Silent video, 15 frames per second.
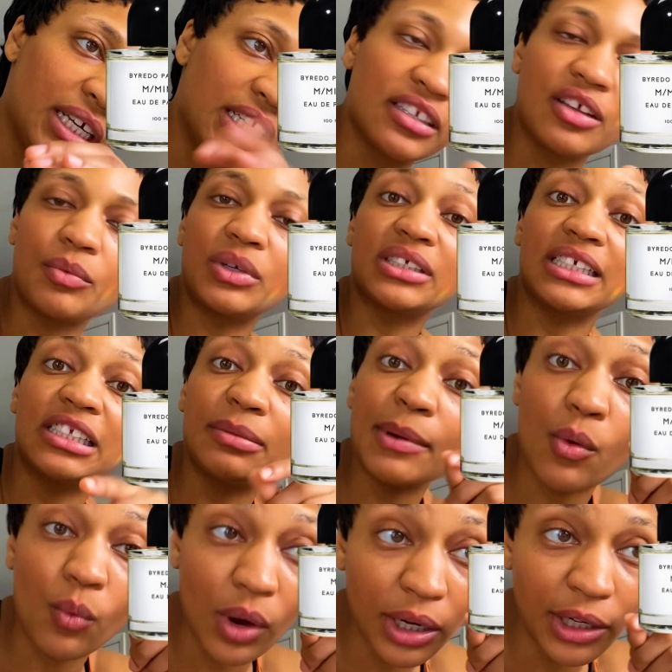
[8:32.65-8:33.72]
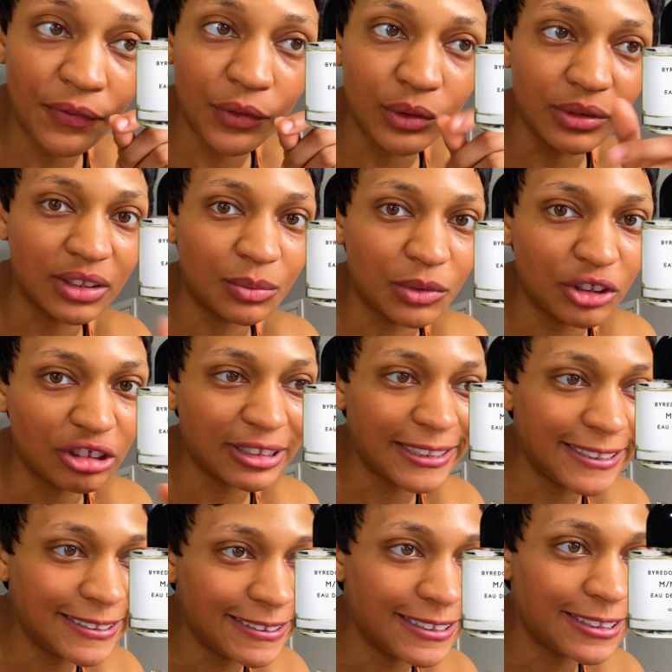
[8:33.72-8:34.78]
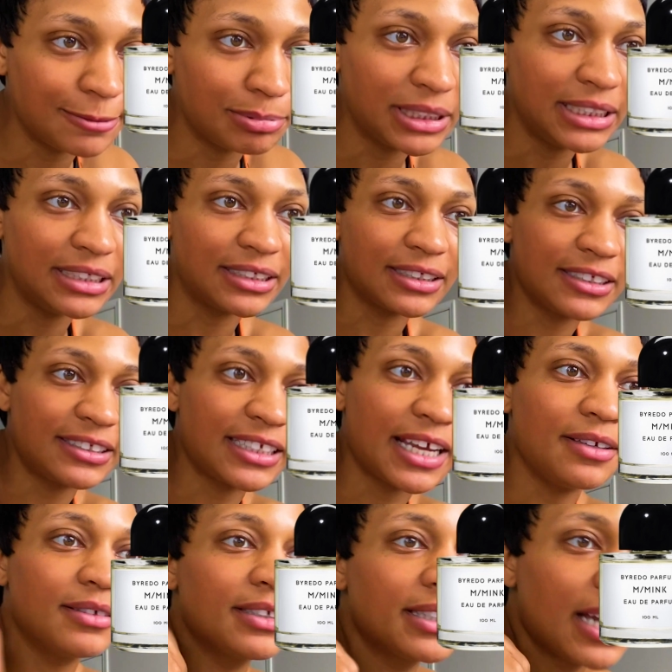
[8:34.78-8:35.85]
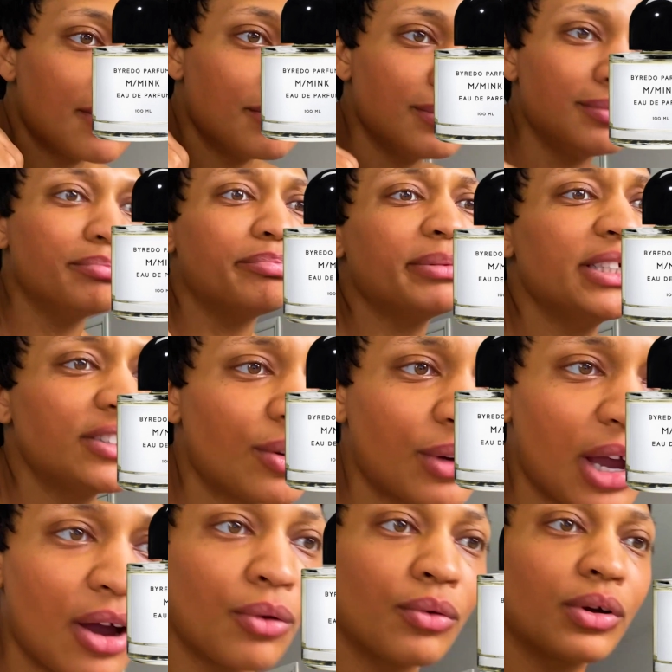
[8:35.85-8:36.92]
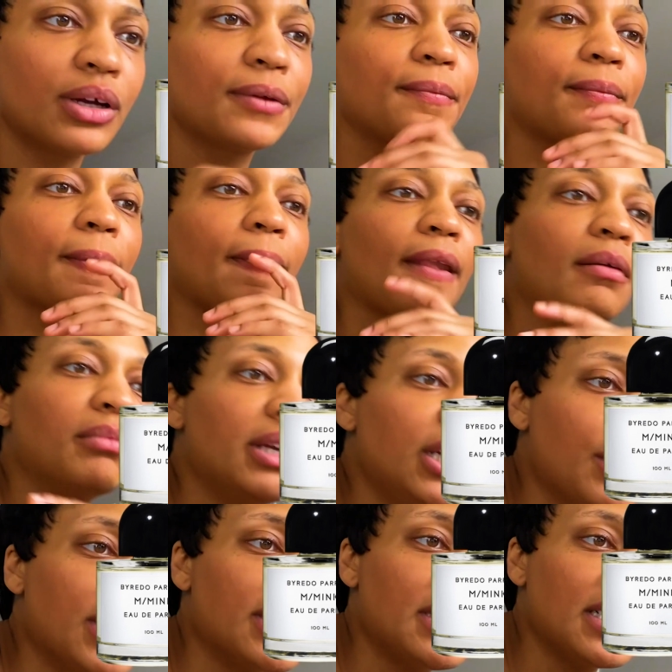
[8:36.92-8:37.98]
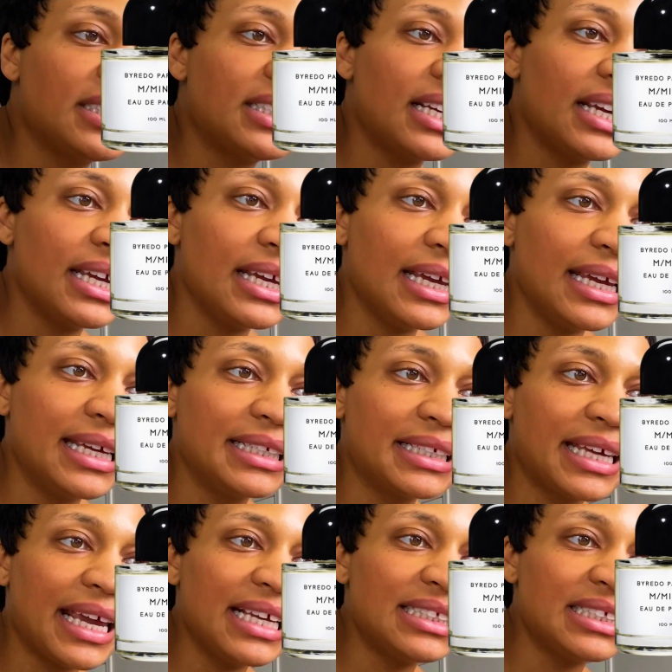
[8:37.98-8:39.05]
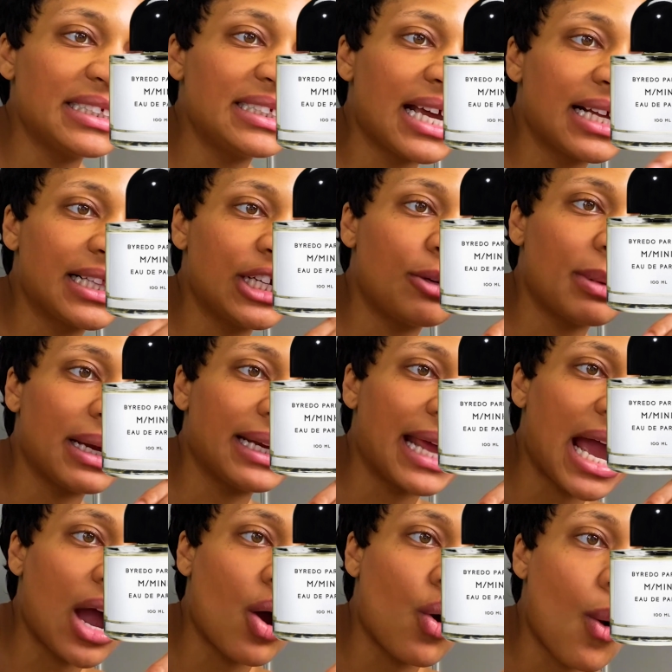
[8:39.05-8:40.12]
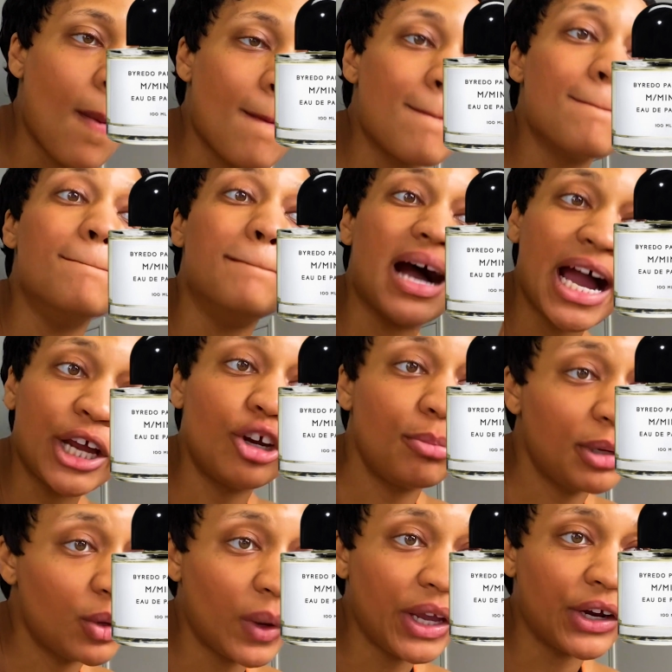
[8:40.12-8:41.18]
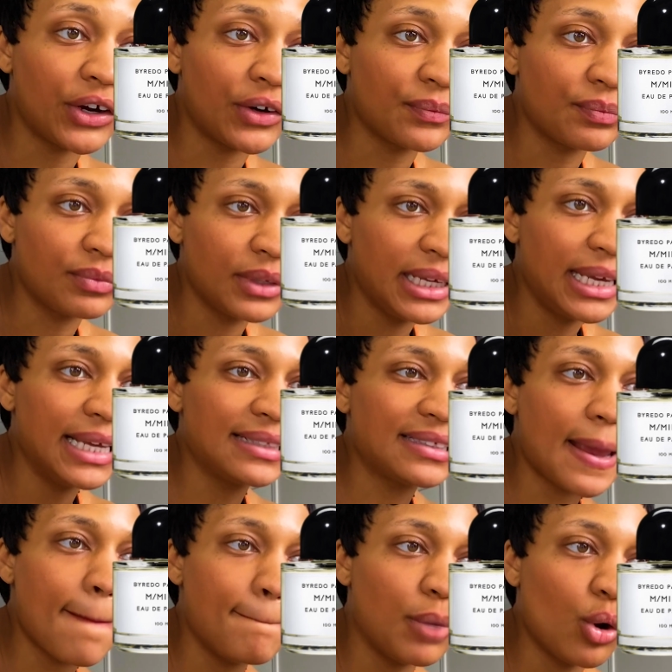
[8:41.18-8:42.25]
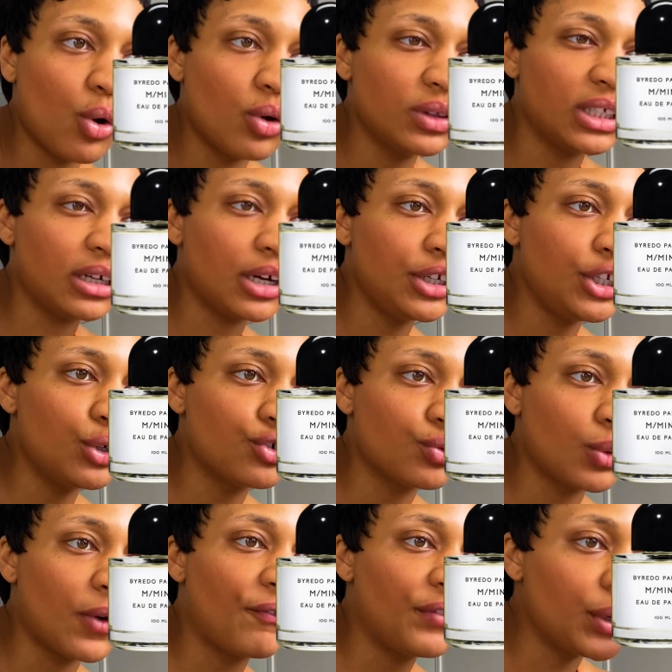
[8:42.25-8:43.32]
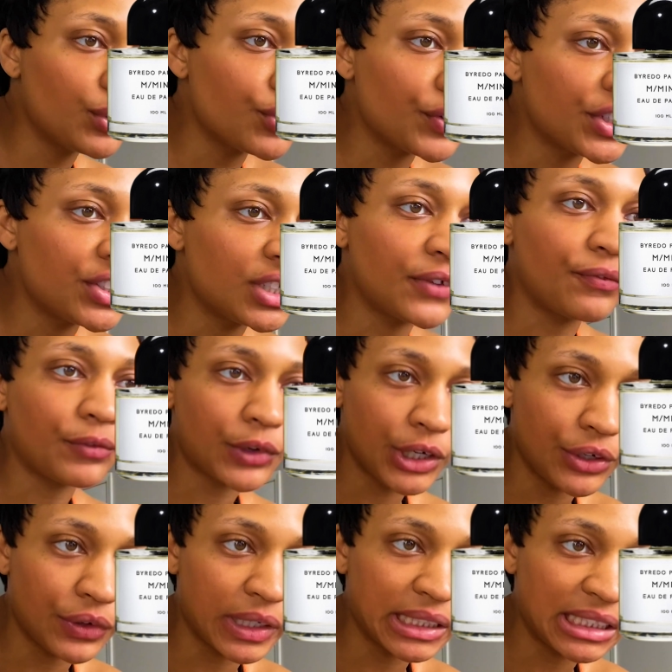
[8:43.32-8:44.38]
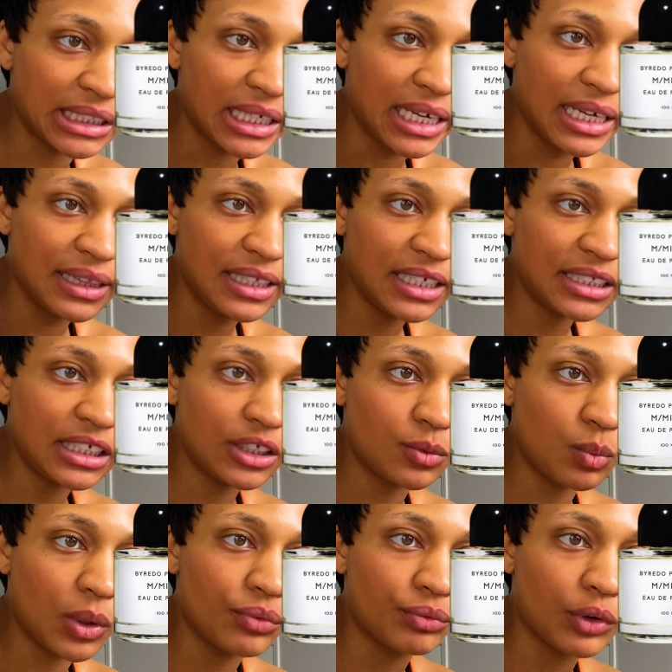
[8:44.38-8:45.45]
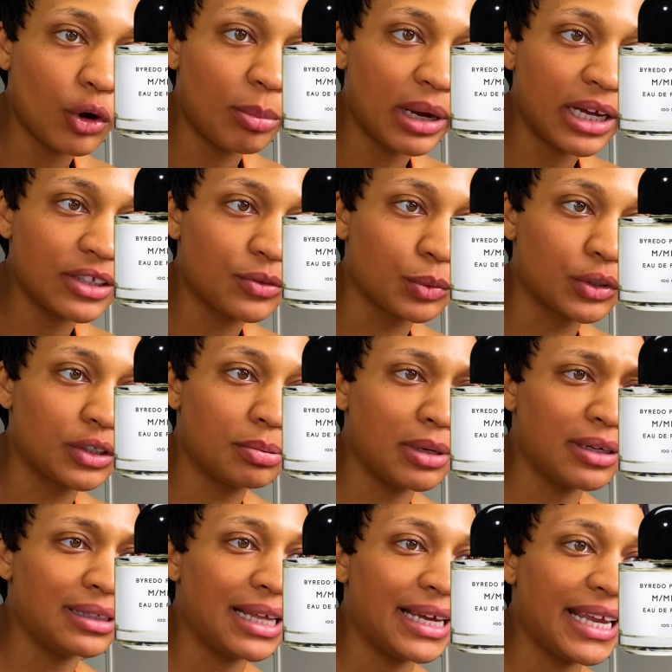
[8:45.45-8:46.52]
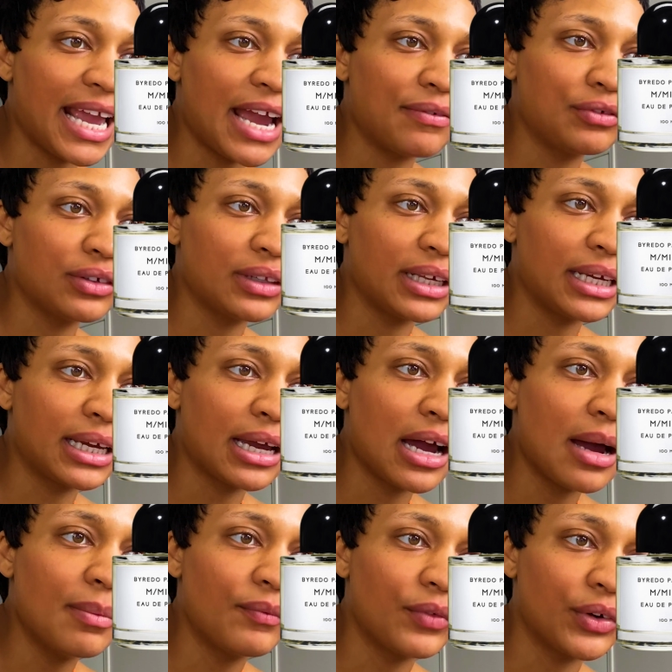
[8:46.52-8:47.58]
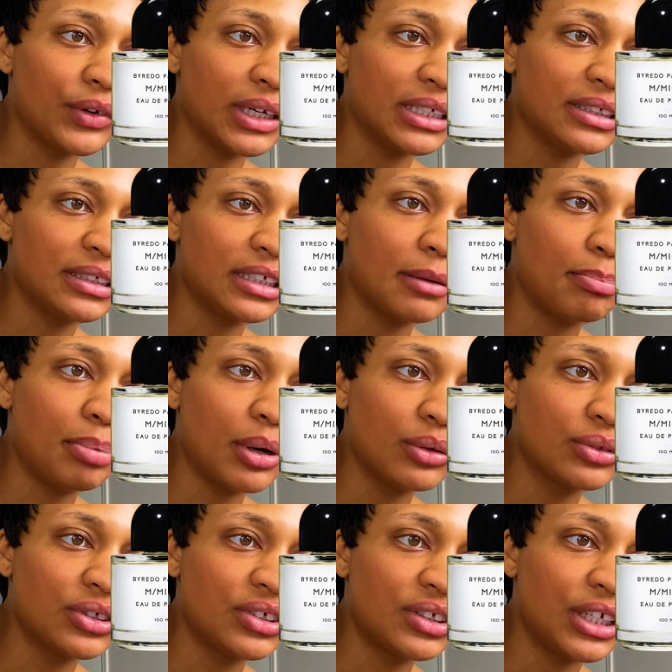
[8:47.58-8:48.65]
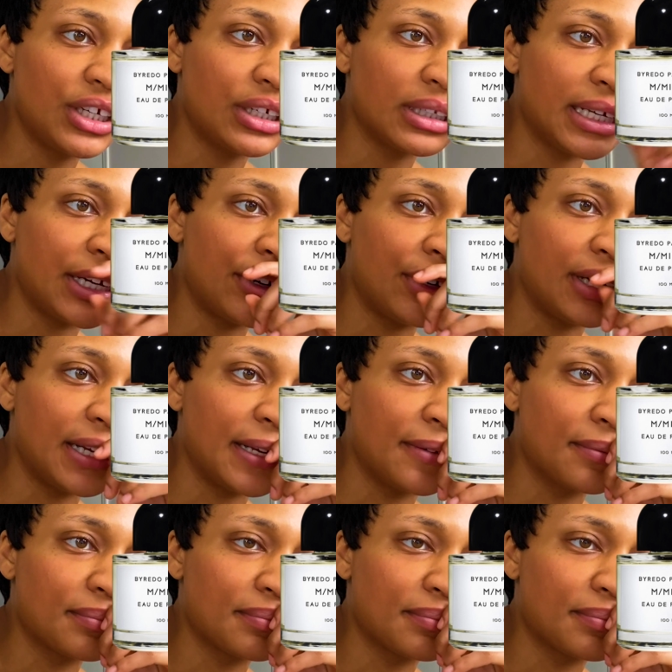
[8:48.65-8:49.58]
It's the ones that smell wonderful. It's the ones you're like, please stay, come, please don't go. But anyways, they say, in case it's not clear by now, buyer beware. It's a bold and unusual futuristic fragrance. This is what robots will smell like after they come for us in a post-singularity.